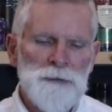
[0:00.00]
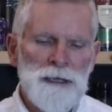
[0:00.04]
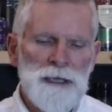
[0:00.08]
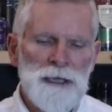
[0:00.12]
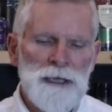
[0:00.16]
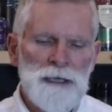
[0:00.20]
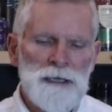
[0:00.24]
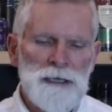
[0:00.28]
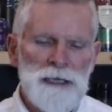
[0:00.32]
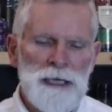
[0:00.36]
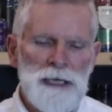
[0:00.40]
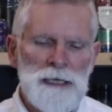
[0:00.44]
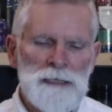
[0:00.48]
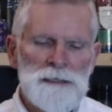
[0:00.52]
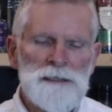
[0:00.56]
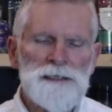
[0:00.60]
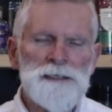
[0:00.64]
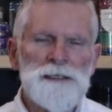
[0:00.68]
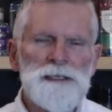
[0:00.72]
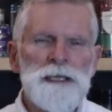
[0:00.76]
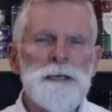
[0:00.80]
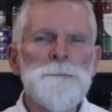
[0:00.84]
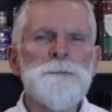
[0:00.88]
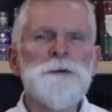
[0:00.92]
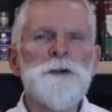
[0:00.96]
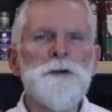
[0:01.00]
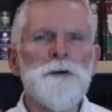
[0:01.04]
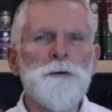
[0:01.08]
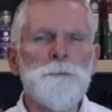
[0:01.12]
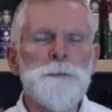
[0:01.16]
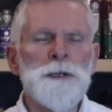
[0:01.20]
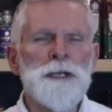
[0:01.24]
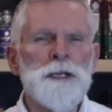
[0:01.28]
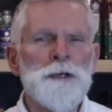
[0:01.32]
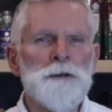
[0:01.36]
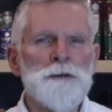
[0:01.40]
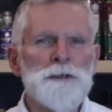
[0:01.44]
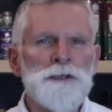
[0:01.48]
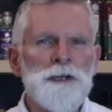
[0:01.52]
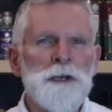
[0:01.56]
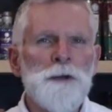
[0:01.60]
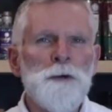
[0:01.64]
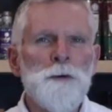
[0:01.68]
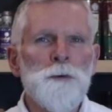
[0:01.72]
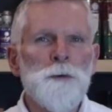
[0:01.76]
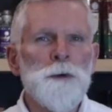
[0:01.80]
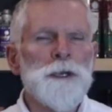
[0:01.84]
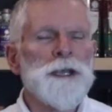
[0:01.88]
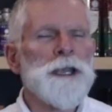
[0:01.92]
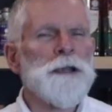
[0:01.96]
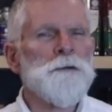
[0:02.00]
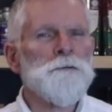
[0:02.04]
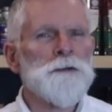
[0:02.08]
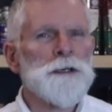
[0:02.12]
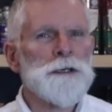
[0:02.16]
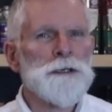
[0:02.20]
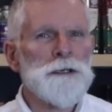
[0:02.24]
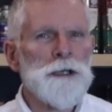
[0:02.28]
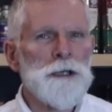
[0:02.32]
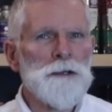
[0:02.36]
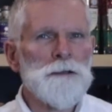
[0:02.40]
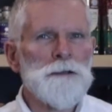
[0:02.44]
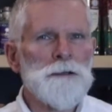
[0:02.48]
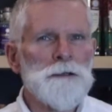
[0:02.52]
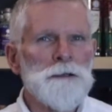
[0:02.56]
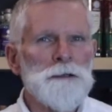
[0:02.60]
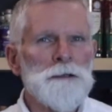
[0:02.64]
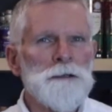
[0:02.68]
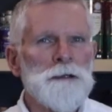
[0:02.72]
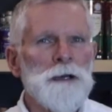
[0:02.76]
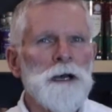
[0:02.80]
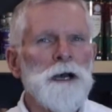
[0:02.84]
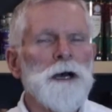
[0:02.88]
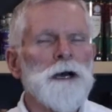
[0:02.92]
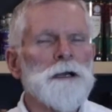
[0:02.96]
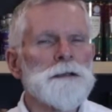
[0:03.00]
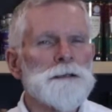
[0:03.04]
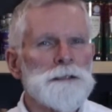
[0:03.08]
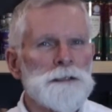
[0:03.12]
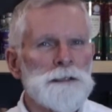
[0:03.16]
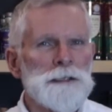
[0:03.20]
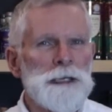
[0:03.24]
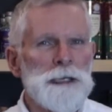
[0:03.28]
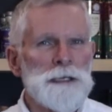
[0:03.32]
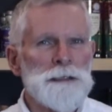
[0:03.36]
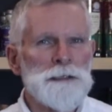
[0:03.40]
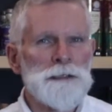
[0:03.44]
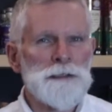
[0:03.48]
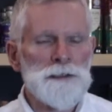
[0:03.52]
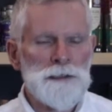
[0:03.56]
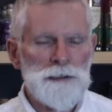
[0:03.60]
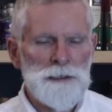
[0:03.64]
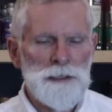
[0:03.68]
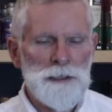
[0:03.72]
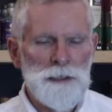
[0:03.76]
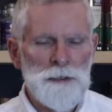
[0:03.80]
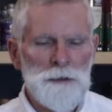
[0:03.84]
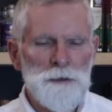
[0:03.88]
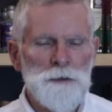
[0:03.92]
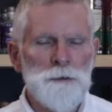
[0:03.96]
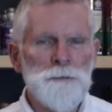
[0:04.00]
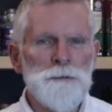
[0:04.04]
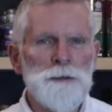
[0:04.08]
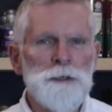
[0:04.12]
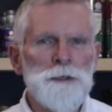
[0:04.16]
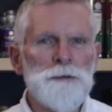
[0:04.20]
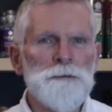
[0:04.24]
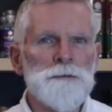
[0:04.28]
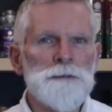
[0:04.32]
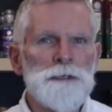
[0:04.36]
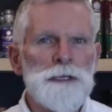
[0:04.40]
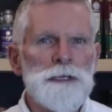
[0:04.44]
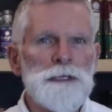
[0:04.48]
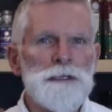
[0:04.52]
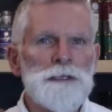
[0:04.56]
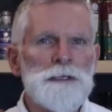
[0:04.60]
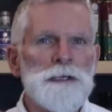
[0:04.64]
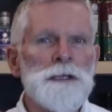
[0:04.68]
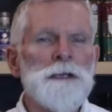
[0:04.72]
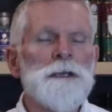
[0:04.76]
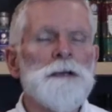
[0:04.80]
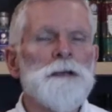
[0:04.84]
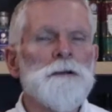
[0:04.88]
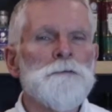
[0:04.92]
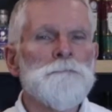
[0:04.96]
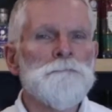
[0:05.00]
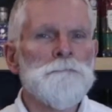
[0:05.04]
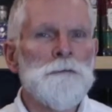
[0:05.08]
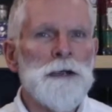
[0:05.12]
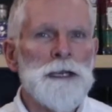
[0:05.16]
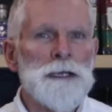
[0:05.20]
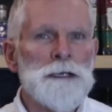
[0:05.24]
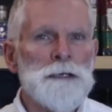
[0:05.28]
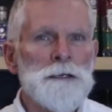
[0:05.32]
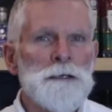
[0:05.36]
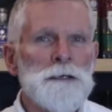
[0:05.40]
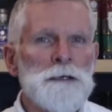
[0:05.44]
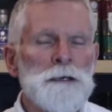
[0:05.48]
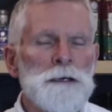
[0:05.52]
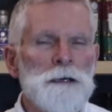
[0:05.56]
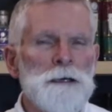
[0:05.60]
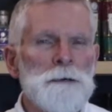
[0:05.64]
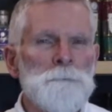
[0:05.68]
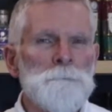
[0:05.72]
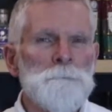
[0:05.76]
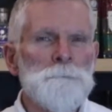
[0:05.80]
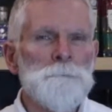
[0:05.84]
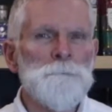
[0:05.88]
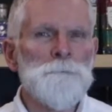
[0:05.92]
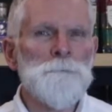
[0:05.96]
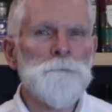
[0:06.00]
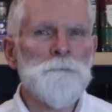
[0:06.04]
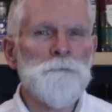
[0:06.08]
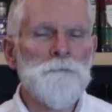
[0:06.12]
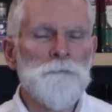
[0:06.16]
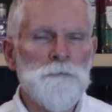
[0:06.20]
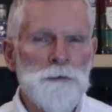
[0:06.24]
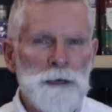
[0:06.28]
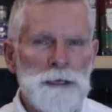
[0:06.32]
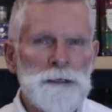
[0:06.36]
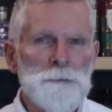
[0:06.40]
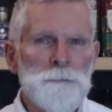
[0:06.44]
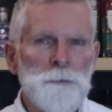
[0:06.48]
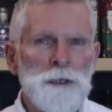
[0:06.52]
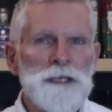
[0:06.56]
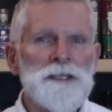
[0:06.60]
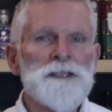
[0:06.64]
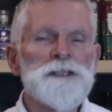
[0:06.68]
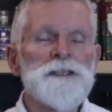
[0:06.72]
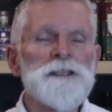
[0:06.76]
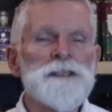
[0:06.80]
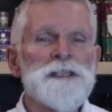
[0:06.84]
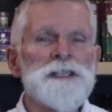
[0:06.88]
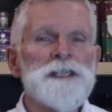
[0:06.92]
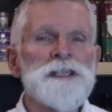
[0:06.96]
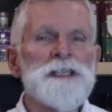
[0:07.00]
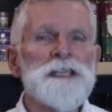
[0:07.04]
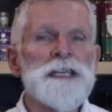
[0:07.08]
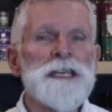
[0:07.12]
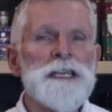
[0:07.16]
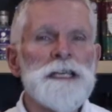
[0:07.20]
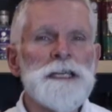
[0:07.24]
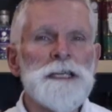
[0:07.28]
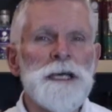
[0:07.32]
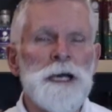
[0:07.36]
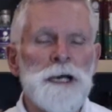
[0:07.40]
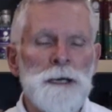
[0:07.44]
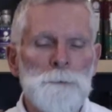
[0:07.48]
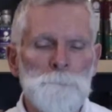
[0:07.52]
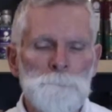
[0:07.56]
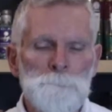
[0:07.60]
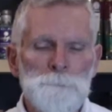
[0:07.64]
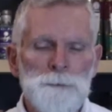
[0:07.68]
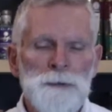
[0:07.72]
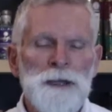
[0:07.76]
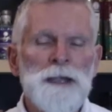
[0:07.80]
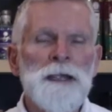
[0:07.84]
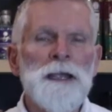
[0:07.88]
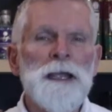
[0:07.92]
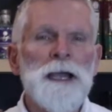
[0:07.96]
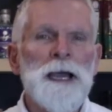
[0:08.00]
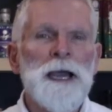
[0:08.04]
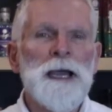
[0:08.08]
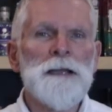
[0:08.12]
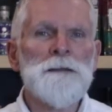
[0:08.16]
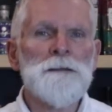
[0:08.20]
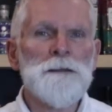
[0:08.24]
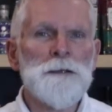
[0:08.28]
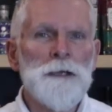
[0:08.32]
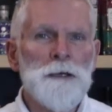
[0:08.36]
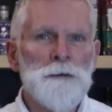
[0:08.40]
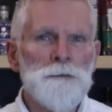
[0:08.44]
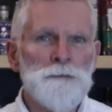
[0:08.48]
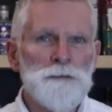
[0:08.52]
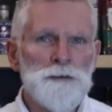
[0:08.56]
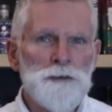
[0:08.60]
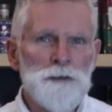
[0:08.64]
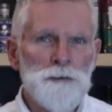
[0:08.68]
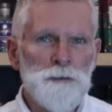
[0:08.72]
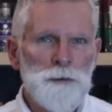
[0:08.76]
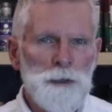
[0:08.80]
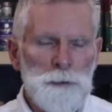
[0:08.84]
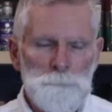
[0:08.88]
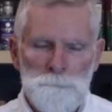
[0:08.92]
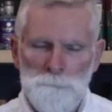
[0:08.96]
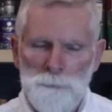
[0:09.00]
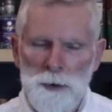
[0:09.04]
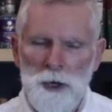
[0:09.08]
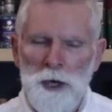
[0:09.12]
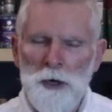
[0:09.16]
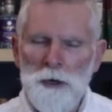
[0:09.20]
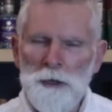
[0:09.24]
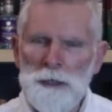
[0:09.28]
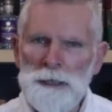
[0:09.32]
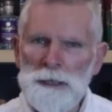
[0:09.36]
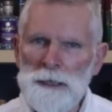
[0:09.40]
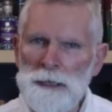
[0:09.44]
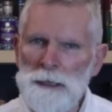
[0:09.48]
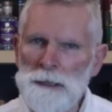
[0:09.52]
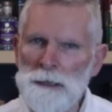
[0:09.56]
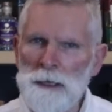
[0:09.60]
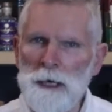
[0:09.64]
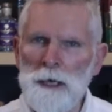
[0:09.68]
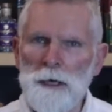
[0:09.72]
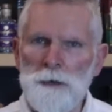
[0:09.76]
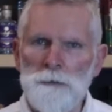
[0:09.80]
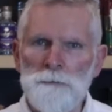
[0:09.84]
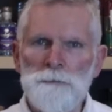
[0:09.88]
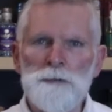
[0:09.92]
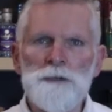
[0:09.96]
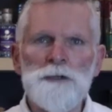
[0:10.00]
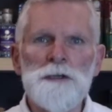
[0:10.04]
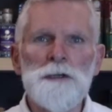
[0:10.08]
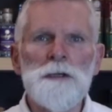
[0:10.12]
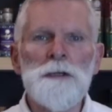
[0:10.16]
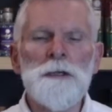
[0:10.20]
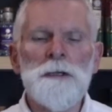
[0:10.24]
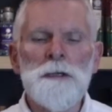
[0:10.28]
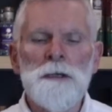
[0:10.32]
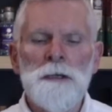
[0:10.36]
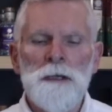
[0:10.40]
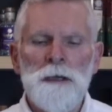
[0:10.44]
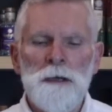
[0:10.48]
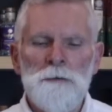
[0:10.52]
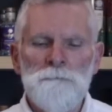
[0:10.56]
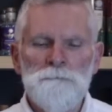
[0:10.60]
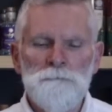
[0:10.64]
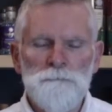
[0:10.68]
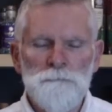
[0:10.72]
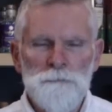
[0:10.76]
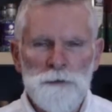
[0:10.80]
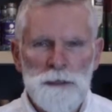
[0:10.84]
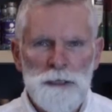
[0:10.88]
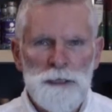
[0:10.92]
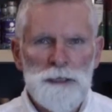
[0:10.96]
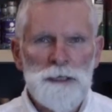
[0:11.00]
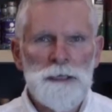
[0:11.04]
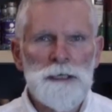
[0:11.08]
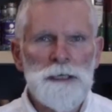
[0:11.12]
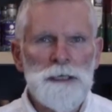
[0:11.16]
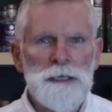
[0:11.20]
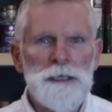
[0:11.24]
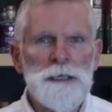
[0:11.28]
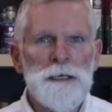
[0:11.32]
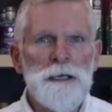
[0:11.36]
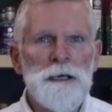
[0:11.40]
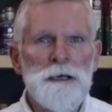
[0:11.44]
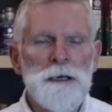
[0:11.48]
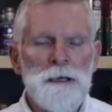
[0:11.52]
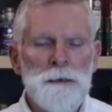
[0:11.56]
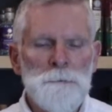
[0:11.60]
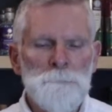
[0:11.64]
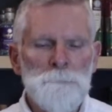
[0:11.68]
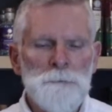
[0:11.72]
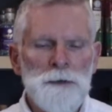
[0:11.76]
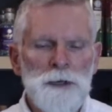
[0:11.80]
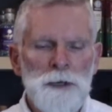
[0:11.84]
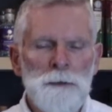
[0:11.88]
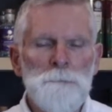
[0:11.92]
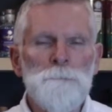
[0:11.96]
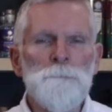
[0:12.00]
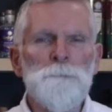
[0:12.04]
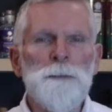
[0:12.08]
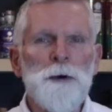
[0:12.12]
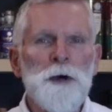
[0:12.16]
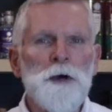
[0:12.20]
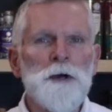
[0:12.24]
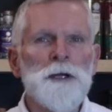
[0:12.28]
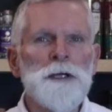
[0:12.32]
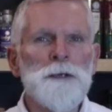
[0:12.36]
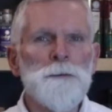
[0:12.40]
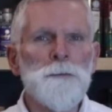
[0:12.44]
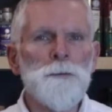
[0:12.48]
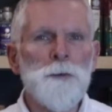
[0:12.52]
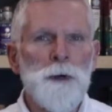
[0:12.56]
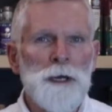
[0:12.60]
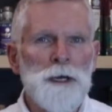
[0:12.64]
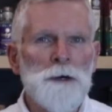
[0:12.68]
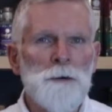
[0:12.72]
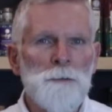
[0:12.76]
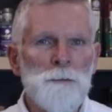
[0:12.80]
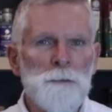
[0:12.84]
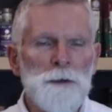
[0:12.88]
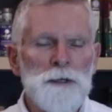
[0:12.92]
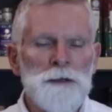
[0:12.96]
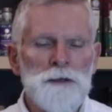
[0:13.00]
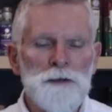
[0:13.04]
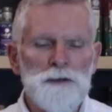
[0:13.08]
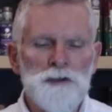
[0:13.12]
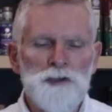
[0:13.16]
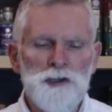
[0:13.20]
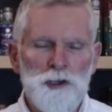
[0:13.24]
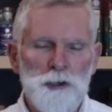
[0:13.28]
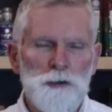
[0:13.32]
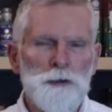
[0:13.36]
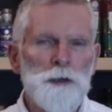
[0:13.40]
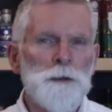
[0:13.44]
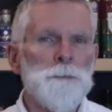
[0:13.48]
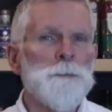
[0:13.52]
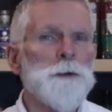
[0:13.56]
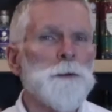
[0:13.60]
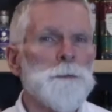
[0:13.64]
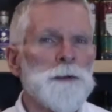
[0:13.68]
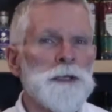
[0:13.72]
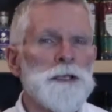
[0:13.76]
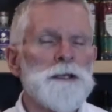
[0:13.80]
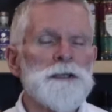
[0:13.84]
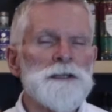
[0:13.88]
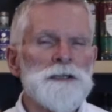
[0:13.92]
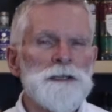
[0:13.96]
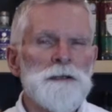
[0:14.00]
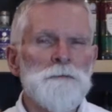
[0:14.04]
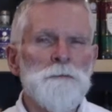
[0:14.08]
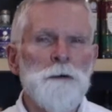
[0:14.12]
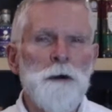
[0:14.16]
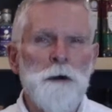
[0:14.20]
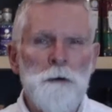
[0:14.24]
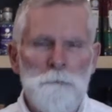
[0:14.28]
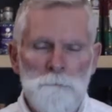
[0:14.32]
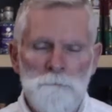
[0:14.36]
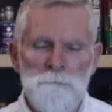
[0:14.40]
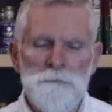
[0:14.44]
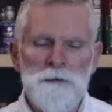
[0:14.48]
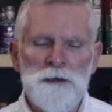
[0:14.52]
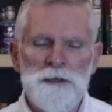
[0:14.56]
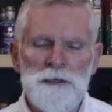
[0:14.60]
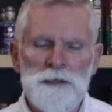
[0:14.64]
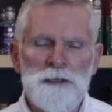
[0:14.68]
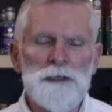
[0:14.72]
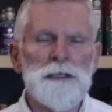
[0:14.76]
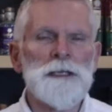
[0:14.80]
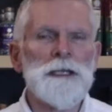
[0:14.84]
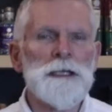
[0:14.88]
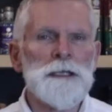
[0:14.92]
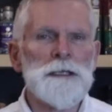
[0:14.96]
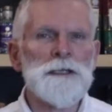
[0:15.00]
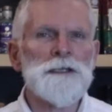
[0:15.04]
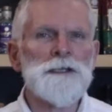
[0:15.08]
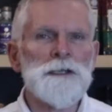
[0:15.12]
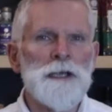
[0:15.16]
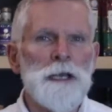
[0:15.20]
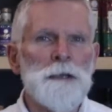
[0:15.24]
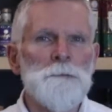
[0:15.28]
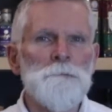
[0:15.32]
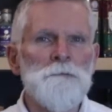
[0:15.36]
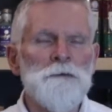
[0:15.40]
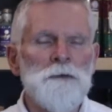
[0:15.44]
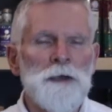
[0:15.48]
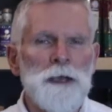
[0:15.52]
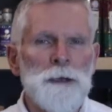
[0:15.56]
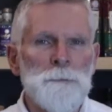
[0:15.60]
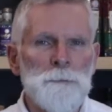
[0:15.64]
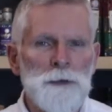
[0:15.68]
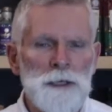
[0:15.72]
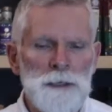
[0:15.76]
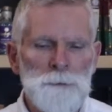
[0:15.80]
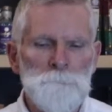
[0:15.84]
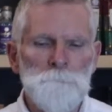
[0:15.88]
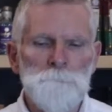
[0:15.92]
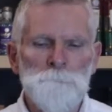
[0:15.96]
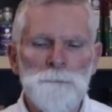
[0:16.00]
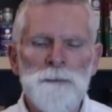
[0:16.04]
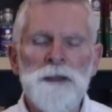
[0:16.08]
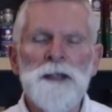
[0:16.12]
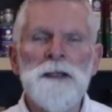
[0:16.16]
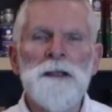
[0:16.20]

it's typical because we have another artisan distiller who uses red western cedar, and those sort of piney notes really combine well with the juniper because they're obviously in the same family.